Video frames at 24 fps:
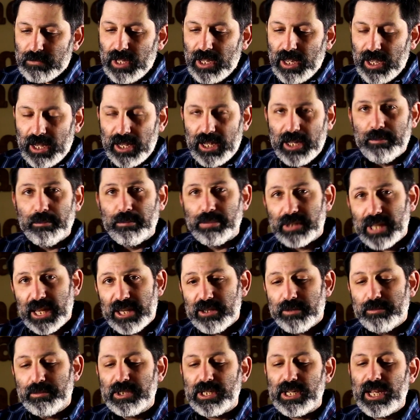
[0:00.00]
and
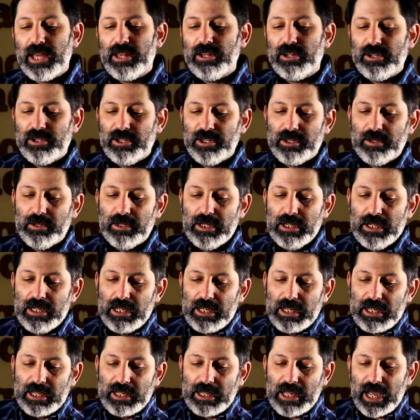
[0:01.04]
blend them together.
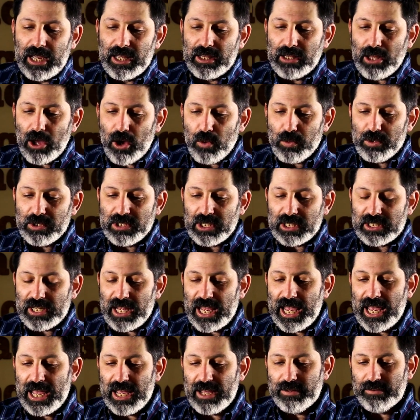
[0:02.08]
I always like to
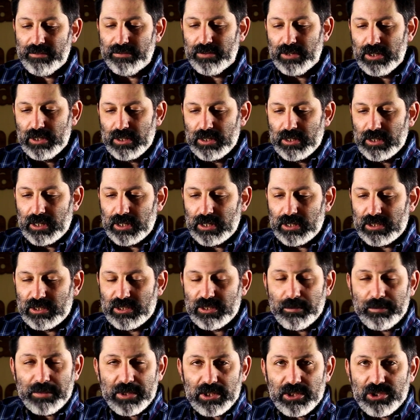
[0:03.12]
have
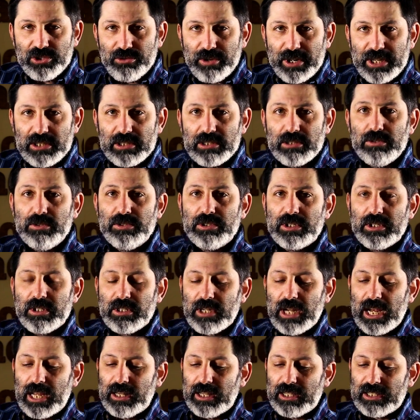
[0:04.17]
something
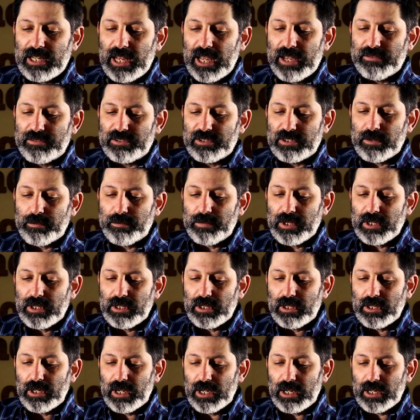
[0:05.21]
translucent. I like to have
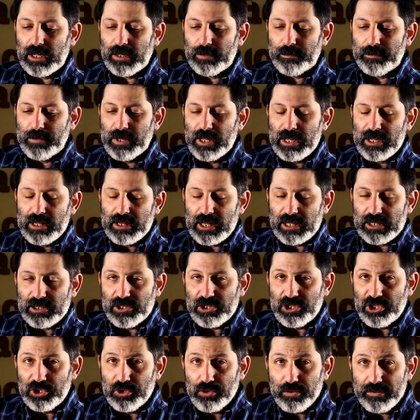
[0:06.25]
something that's
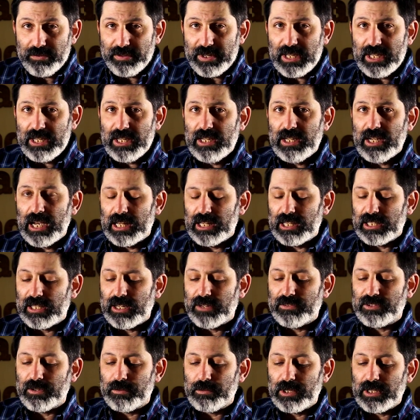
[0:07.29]
UV. I like to
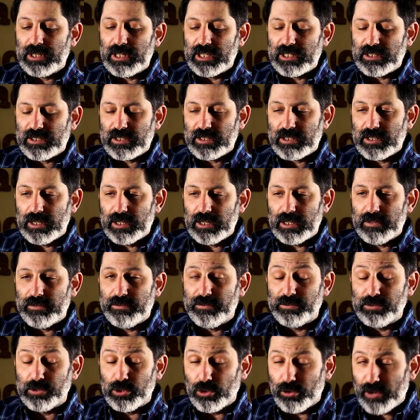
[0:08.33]
have something that's
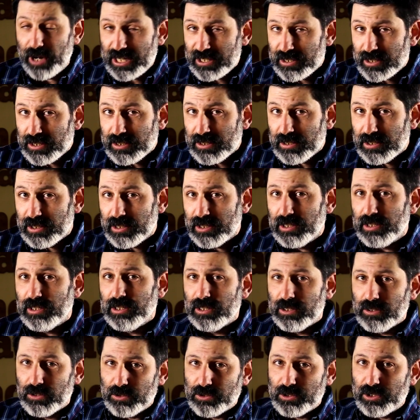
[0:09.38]
fluorescent.
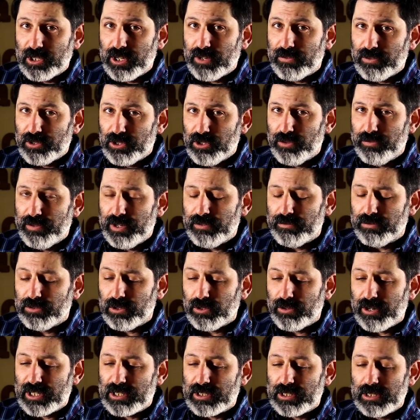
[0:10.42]
And those are different, UV and
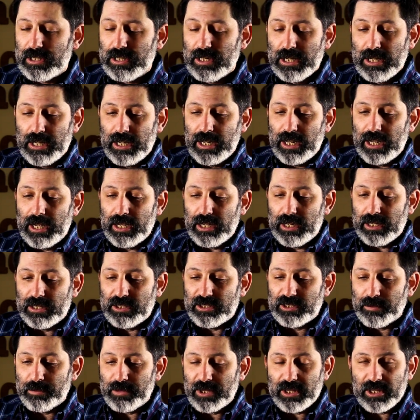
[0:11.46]
fluorescent. And
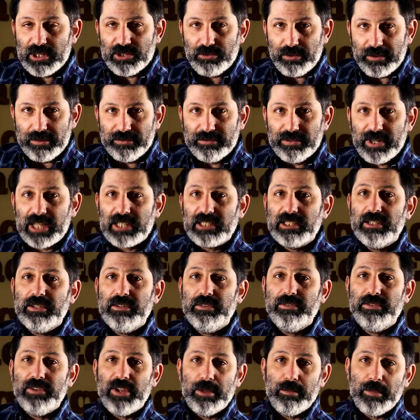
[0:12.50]
something that's
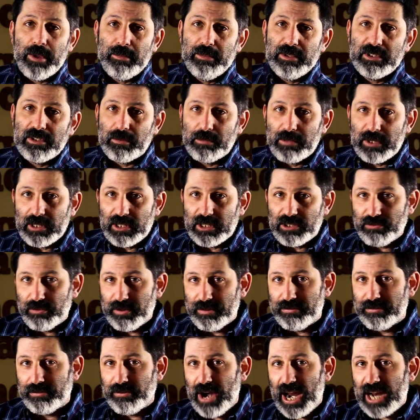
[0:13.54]
reflective, and maybe something that's
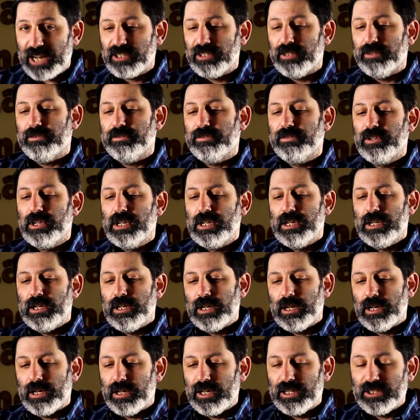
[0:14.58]
refractive,
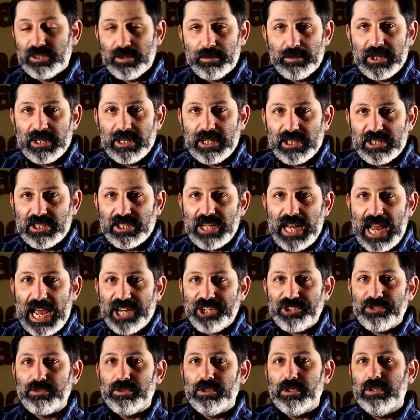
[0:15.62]
and something that's
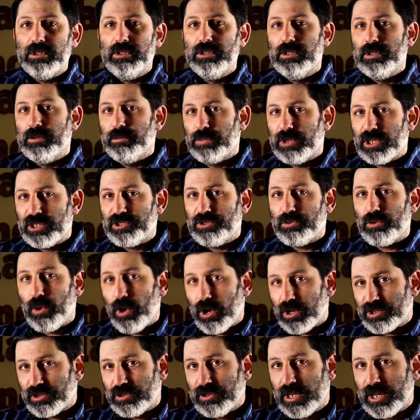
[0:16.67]
natural. Plus, you will
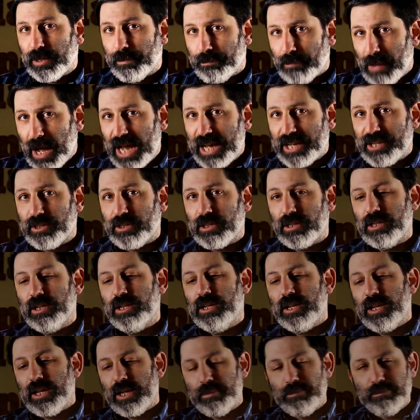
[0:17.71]
also need a binder.
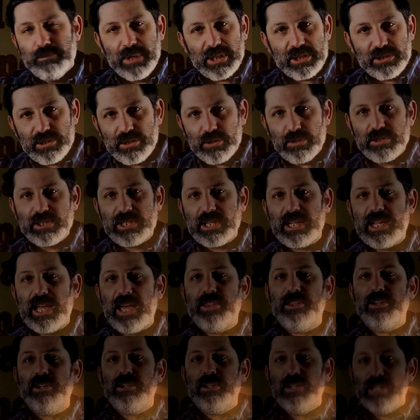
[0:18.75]
And mix those
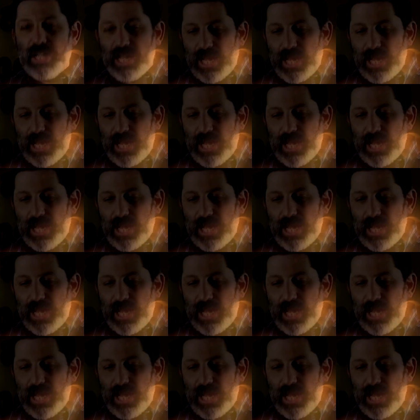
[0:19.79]
together